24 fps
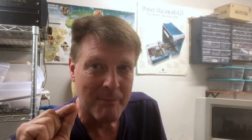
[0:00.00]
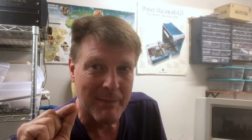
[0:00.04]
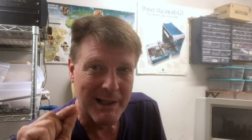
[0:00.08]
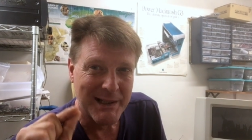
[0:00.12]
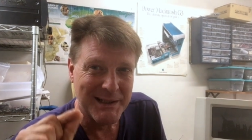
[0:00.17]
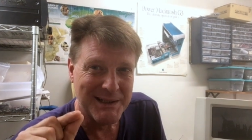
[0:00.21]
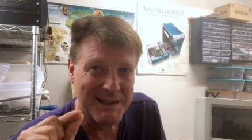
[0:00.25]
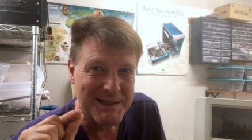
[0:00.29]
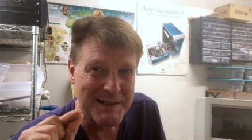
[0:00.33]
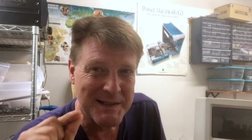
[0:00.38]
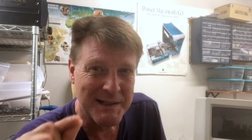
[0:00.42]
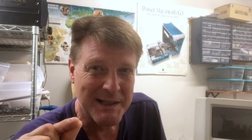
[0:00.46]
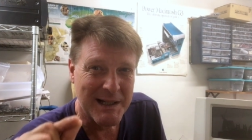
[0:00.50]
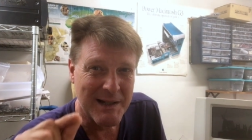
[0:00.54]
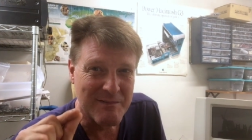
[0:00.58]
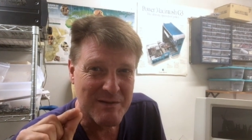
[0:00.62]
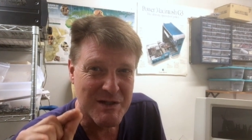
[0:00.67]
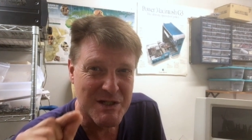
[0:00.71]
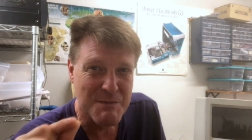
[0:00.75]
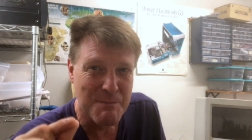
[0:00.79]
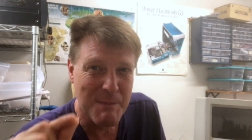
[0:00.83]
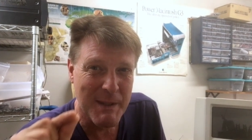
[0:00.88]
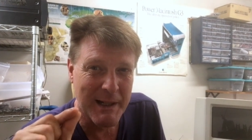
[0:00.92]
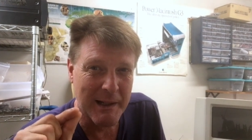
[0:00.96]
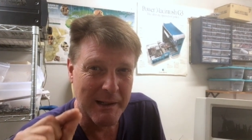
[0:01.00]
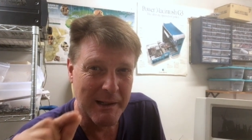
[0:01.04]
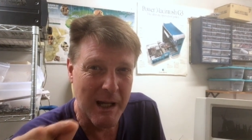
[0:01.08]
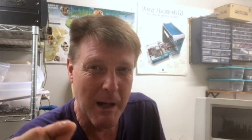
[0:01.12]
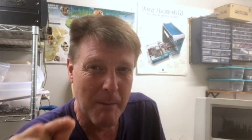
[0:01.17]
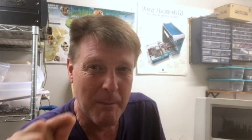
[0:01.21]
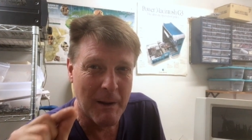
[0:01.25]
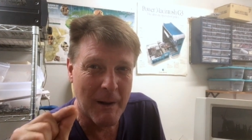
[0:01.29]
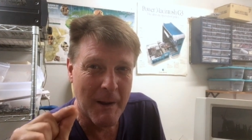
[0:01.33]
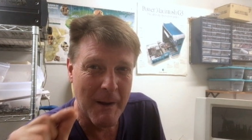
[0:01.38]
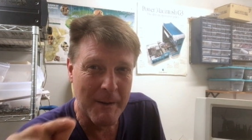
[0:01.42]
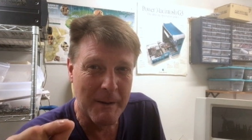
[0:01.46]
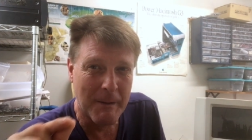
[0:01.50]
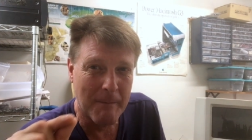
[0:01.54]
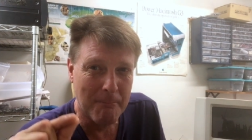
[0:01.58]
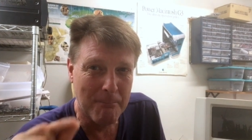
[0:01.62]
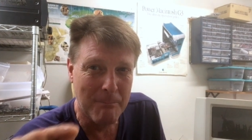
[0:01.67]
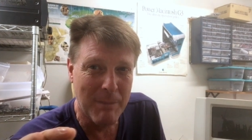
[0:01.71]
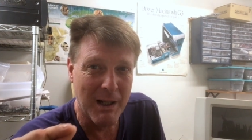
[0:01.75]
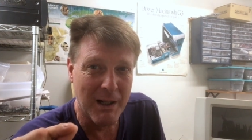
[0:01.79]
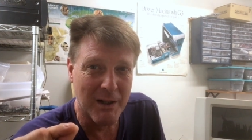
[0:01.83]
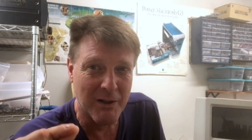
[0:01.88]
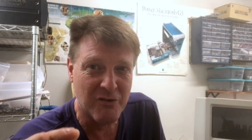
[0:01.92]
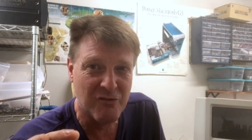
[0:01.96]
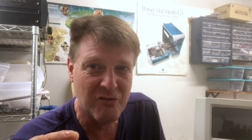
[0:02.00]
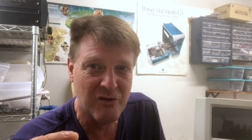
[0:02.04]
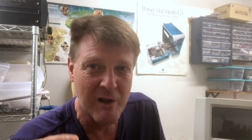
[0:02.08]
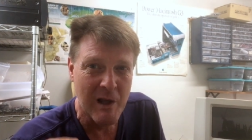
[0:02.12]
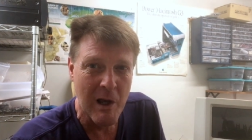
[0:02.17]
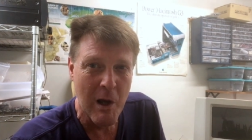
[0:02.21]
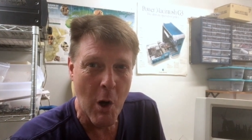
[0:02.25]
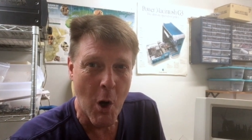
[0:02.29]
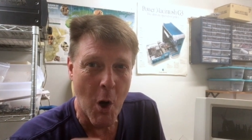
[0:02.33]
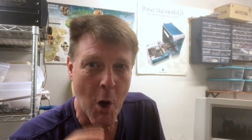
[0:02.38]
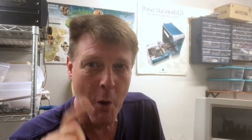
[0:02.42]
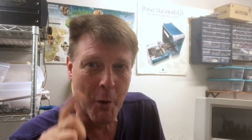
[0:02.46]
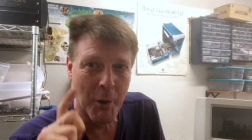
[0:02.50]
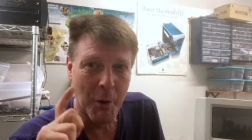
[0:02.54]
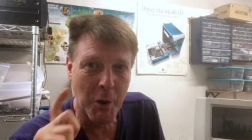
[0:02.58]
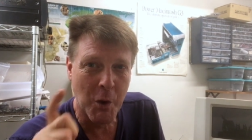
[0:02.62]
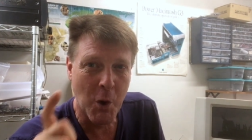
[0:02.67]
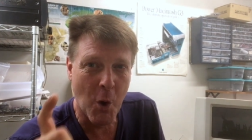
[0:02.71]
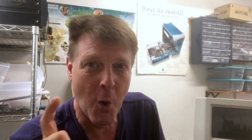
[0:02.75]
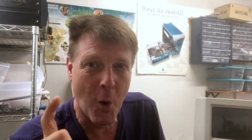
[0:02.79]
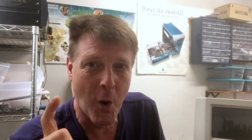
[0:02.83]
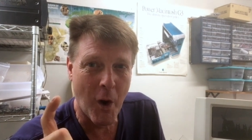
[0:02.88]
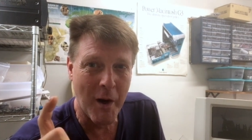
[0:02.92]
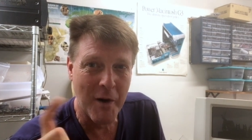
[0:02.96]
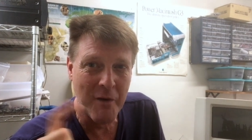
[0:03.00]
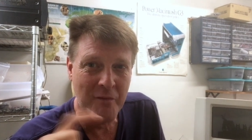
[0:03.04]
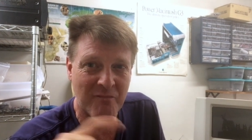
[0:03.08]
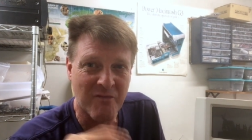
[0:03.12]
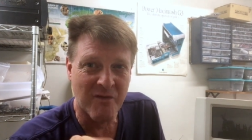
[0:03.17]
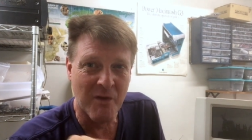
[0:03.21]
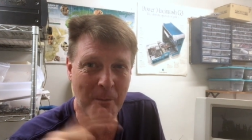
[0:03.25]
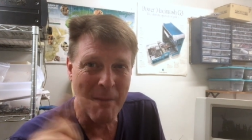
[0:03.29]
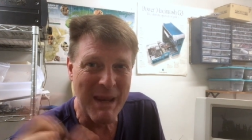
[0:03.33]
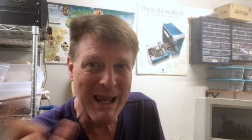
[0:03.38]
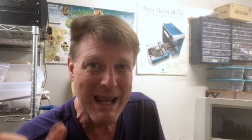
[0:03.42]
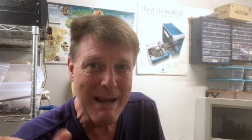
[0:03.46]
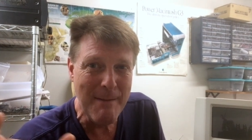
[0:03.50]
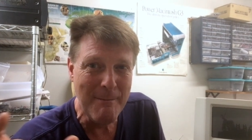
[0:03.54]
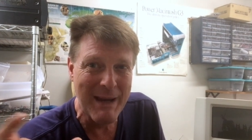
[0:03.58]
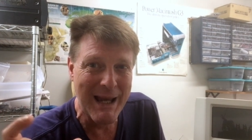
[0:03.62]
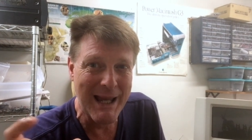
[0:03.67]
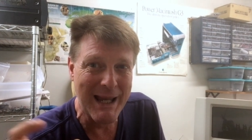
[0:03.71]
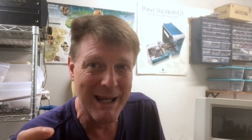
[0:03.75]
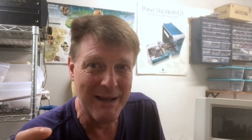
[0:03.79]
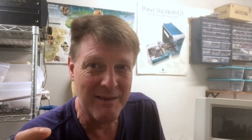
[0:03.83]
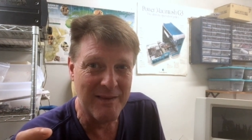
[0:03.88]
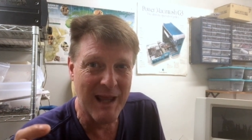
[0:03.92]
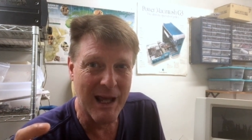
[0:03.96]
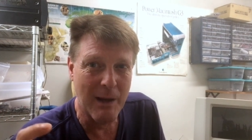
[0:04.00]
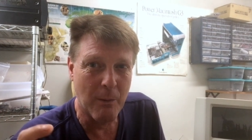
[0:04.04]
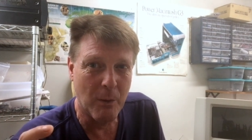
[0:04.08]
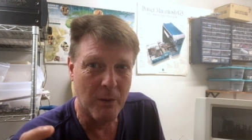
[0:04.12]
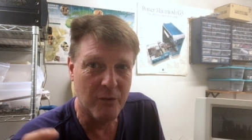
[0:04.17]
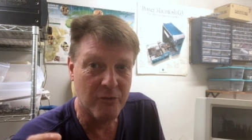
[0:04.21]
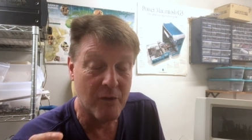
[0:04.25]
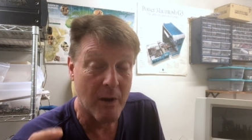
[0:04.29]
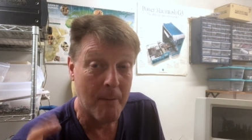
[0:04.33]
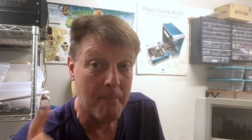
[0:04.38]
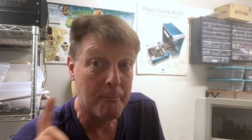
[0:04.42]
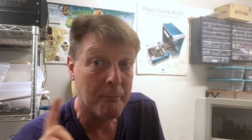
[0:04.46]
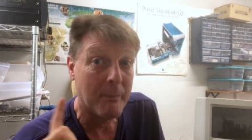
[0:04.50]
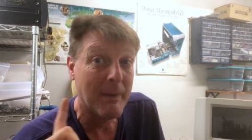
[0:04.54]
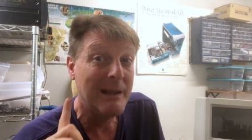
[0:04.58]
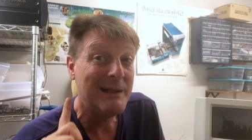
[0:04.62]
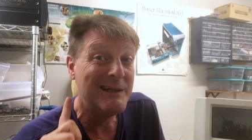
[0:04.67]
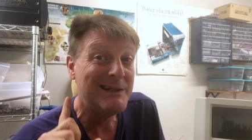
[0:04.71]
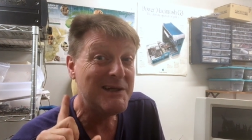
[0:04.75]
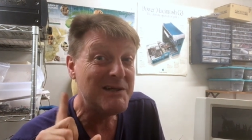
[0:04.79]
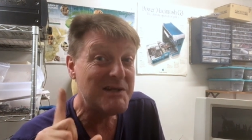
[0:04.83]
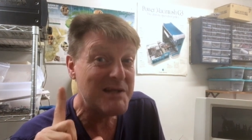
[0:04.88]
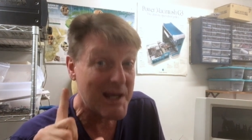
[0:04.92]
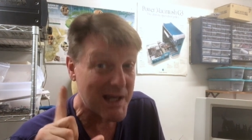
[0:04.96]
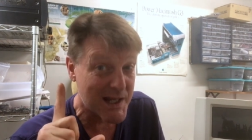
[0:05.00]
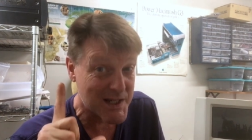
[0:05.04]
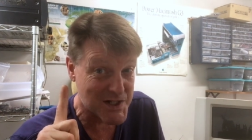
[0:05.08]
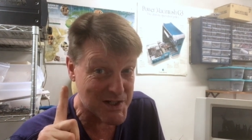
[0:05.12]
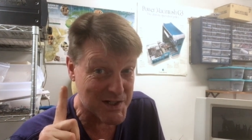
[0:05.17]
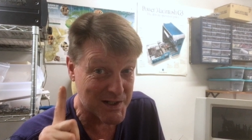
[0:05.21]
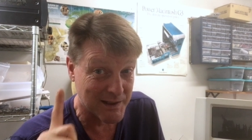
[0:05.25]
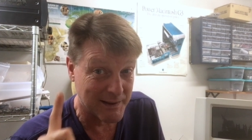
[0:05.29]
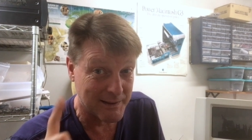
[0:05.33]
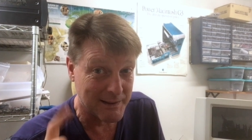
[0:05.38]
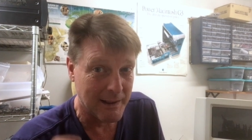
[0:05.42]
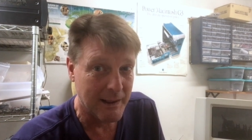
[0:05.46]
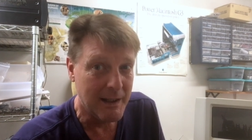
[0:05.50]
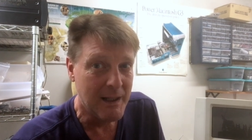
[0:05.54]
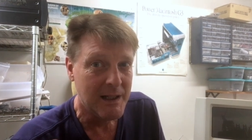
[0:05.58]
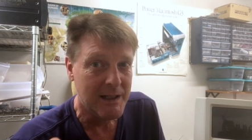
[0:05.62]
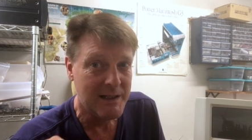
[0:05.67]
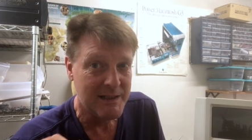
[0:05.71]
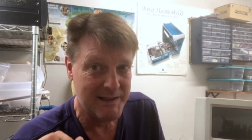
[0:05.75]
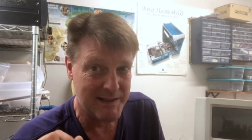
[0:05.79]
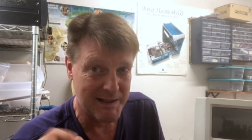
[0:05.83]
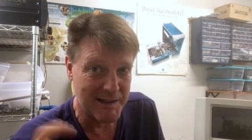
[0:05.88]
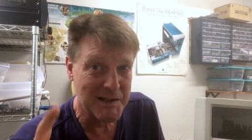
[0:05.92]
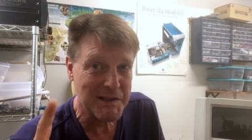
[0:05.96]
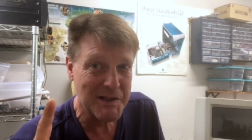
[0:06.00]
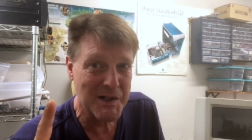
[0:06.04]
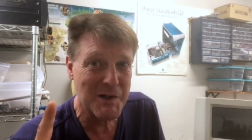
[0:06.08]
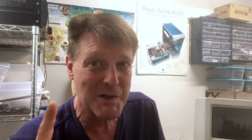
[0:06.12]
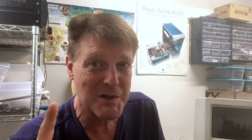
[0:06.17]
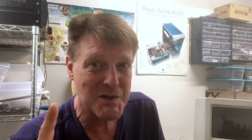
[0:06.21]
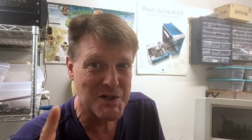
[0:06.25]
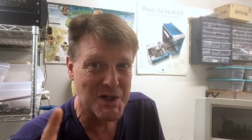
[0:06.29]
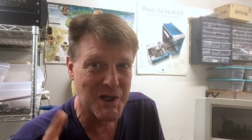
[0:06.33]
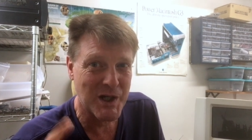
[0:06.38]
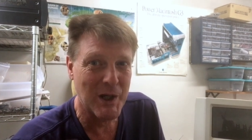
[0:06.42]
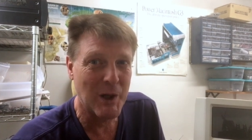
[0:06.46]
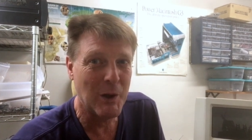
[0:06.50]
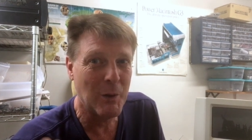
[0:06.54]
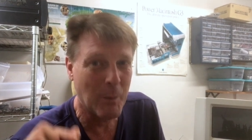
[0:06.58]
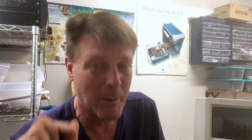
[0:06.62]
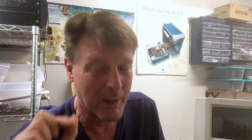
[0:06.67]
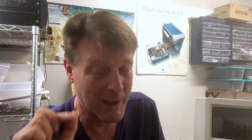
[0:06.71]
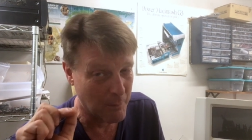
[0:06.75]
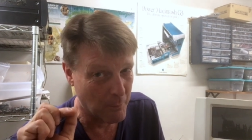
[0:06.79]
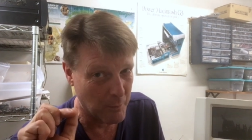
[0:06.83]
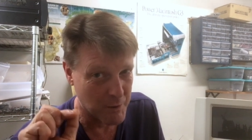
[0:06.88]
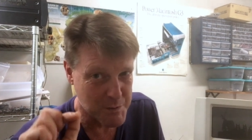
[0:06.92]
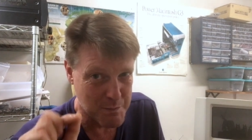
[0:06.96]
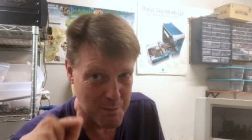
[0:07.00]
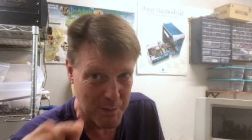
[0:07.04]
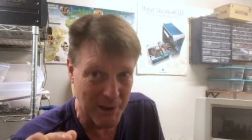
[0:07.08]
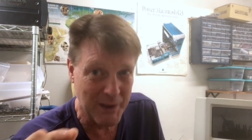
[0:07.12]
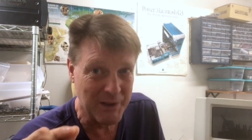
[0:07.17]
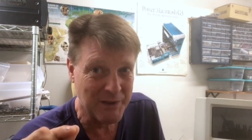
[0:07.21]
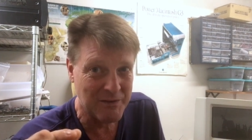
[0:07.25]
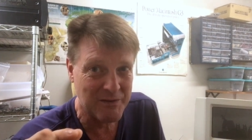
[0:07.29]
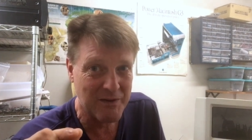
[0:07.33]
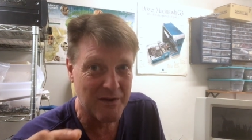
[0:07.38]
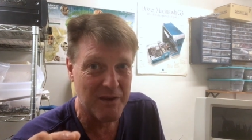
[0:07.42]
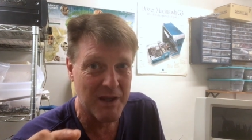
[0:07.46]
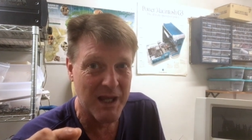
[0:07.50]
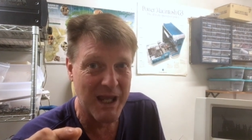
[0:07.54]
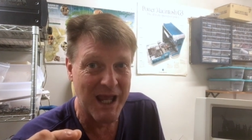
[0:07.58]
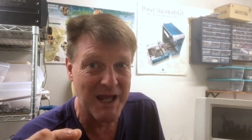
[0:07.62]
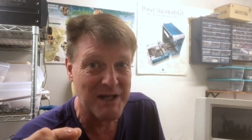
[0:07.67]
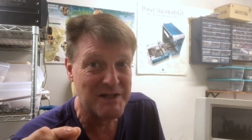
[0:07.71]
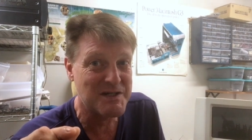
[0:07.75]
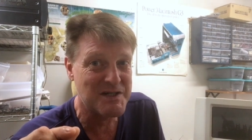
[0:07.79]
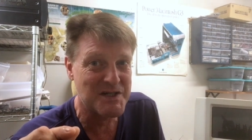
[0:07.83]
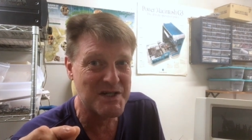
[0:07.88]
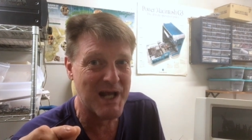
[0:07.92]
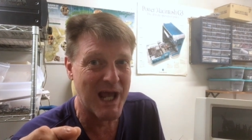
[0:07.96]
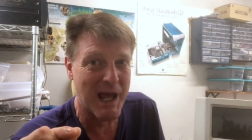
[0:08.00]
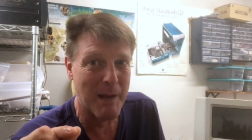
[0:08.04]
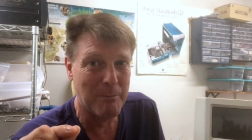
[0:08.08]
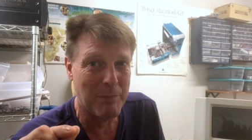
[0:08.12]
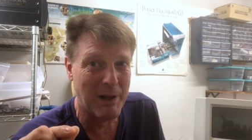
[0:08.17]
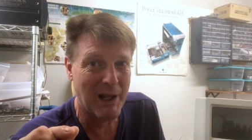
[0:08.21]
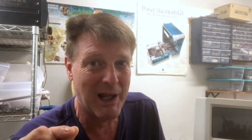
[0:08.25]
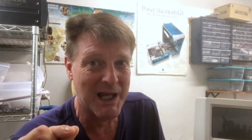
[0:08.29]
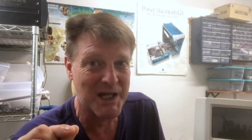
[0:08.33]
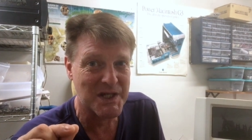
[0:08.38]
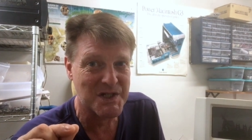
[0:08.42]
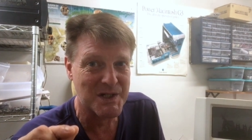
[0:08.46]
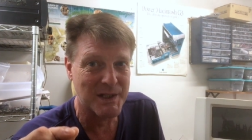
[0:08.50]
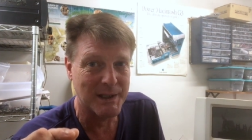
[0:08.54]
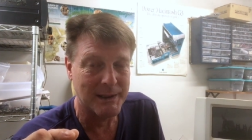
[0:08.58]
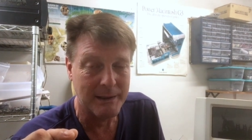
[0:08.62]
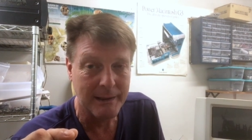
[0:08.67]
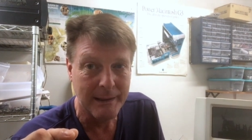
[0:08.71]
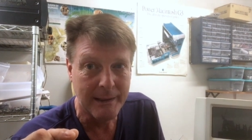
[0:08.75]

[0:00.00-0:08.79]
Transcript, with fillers: I didn't have to spend a couple hundred bucks on a card from eBay that was tested 10 years ago when it was put into the anti-stat plastic.